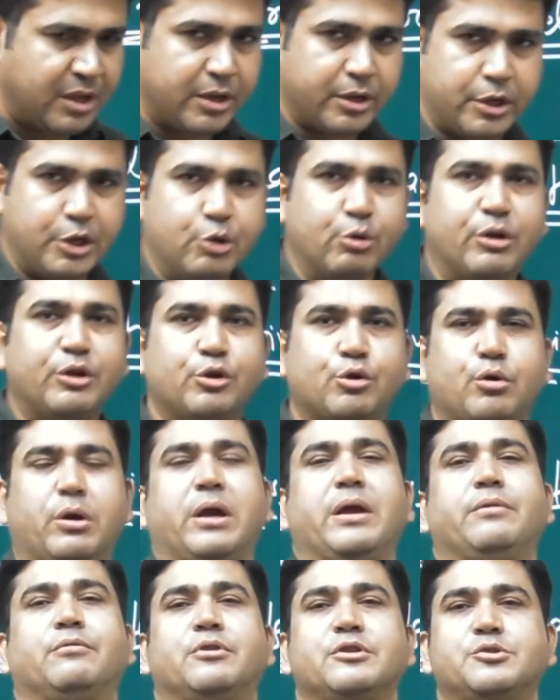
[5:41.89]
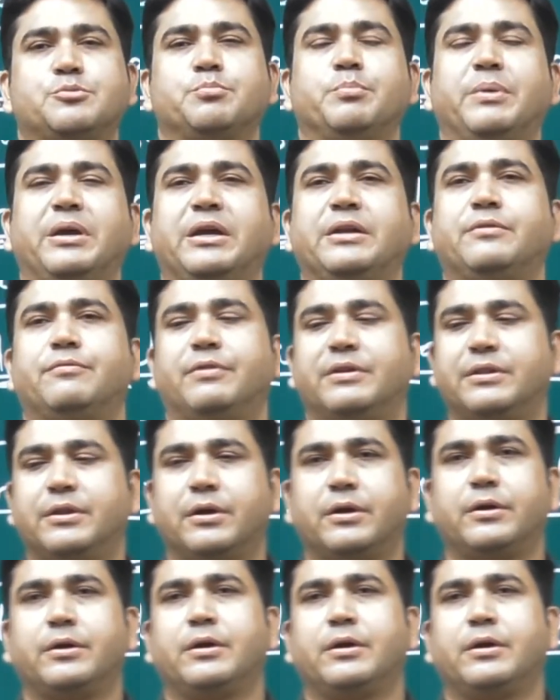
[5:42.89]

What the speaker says: hue and cry was made whether